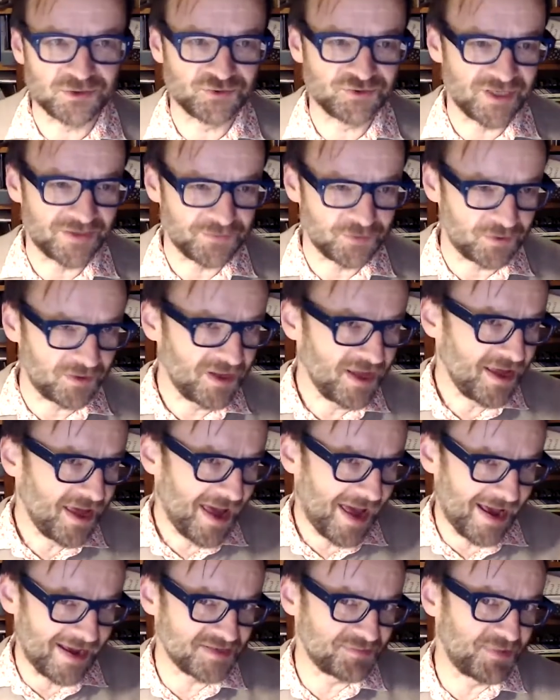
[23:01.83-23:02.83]
travel
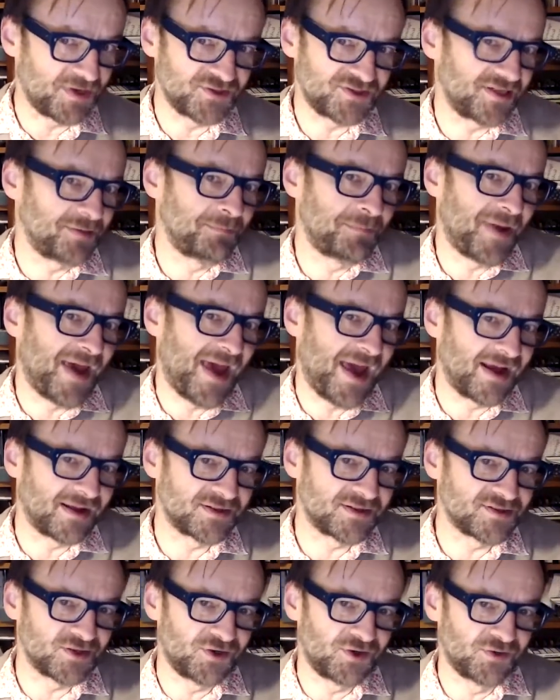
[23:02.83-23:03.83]
has much
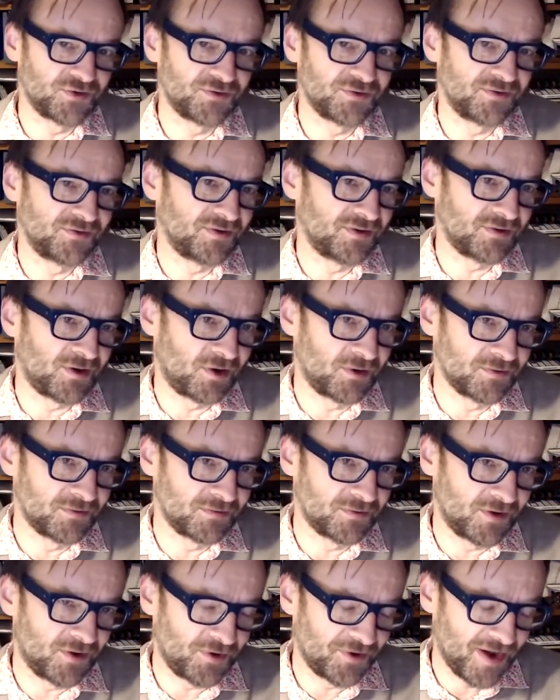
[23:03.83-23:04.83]
impact on
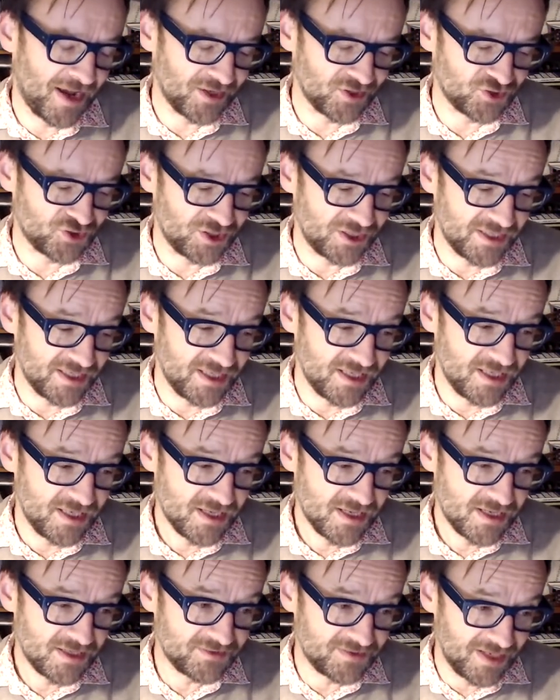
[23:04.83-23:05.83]
actually
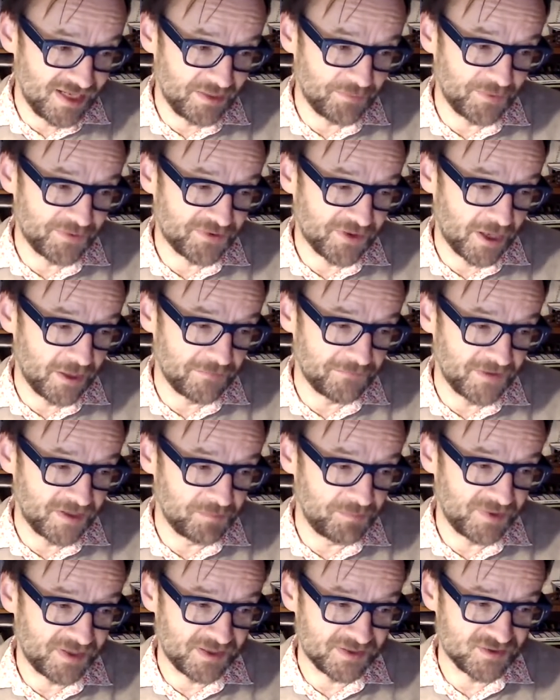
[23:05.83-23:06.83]
dealing with COVID,
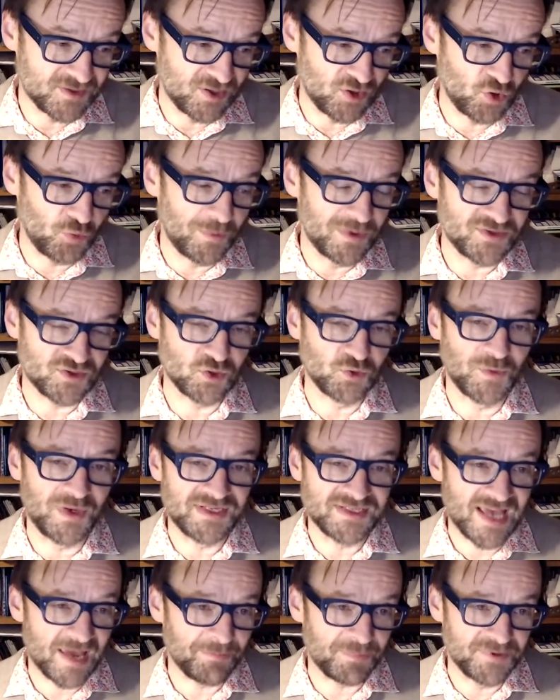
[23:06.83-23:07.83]
because it almost always
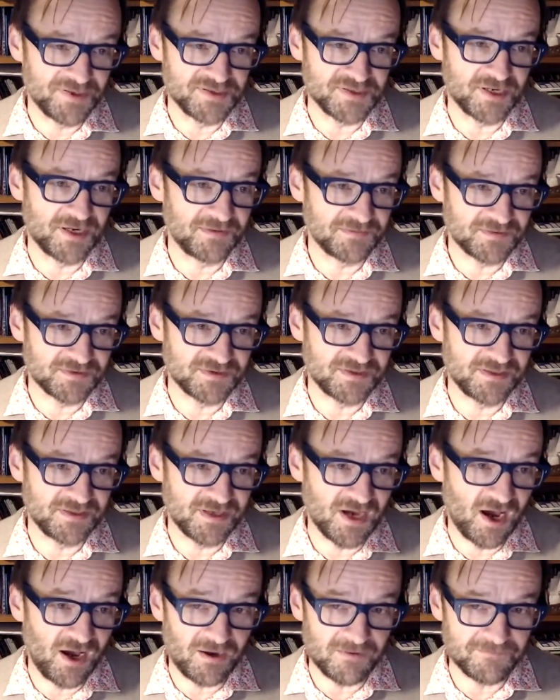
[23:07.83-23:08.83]
happens after the
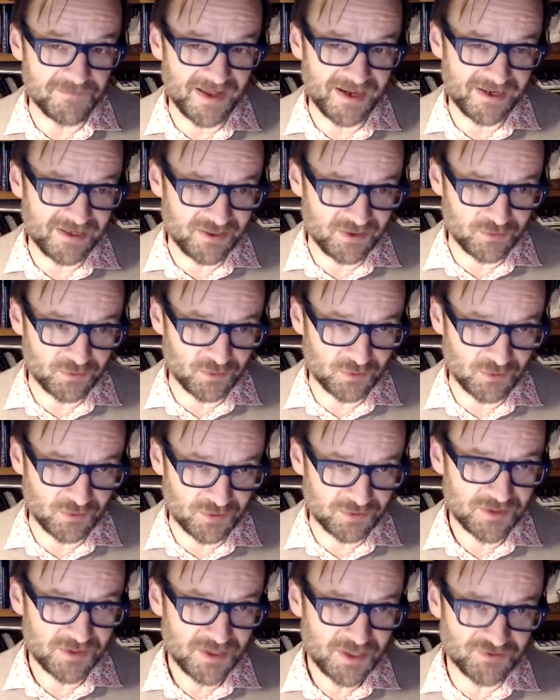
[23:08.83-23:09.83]
R value or
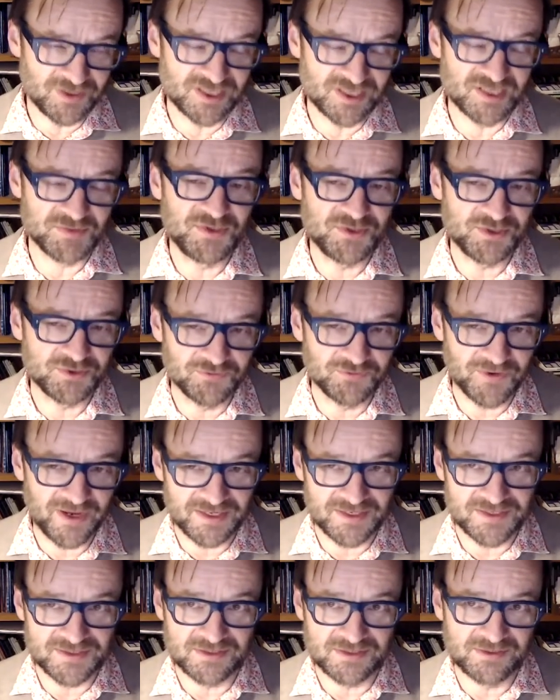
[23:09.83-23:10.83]
the transmission
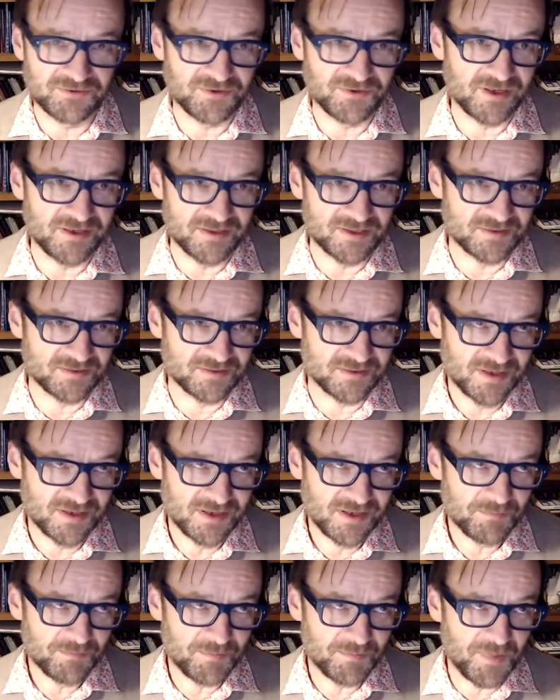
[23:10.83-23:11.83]
rate is
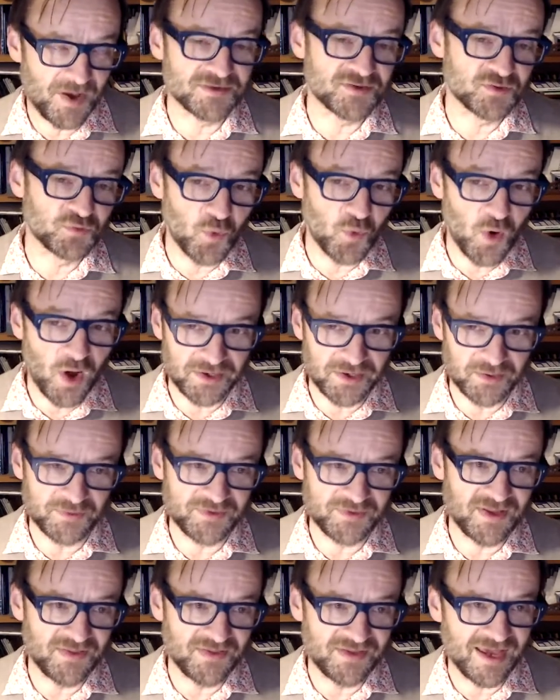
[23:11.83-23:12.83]
past
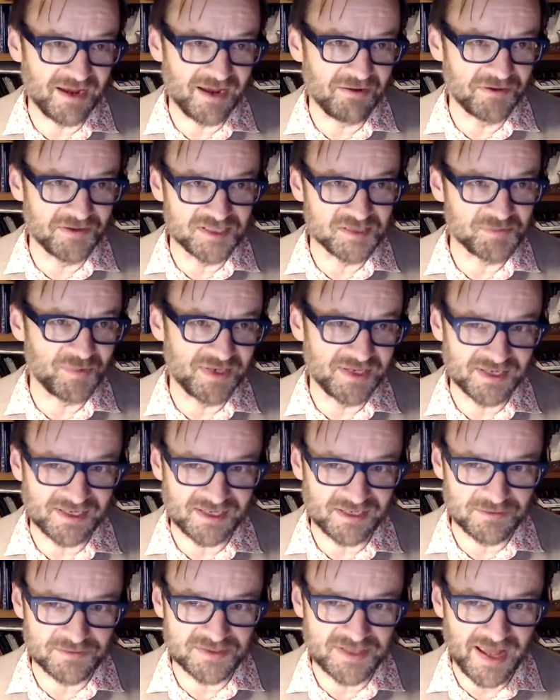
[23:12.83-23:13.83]
1 within the area that's
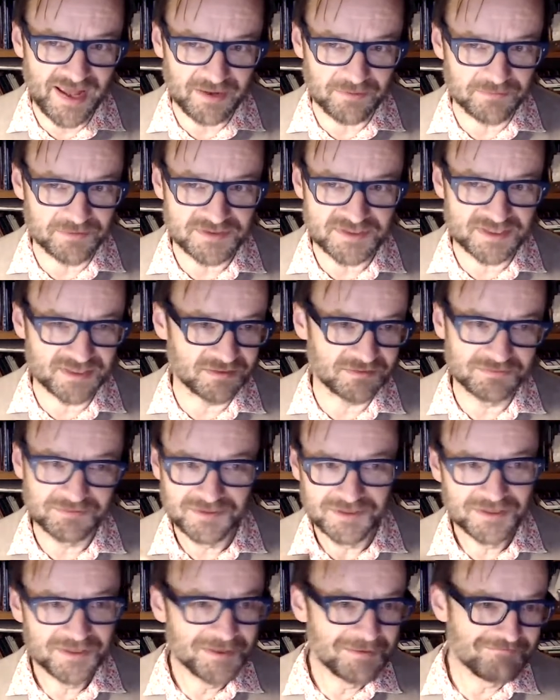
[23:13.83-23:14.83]
being closed down. So
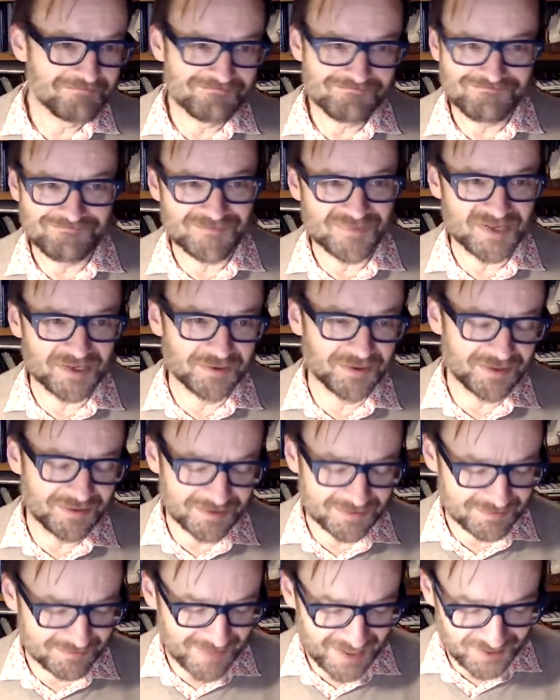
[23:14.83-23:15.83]
it
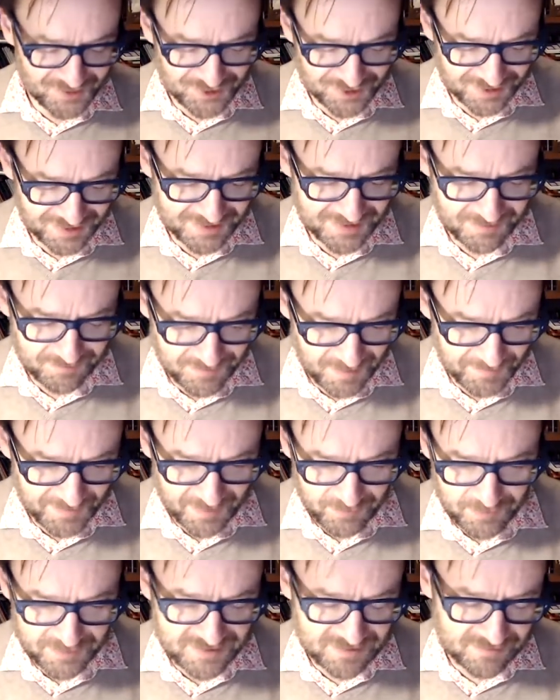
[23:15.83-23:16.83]
doesn't actually. I mean,
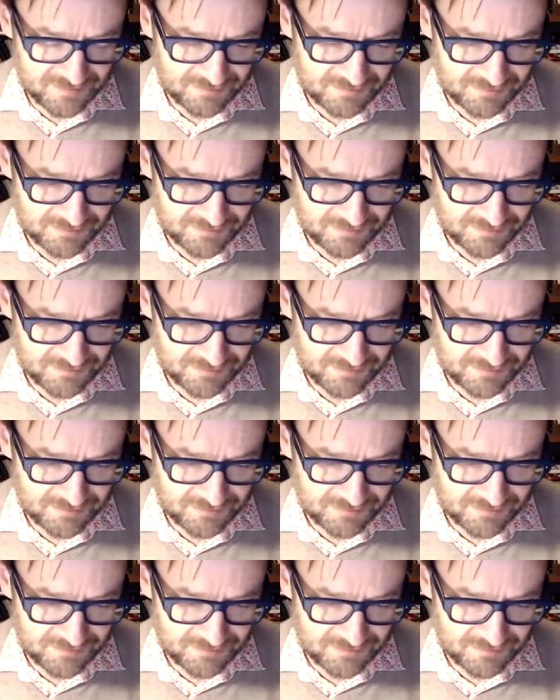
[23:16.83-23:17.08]
there's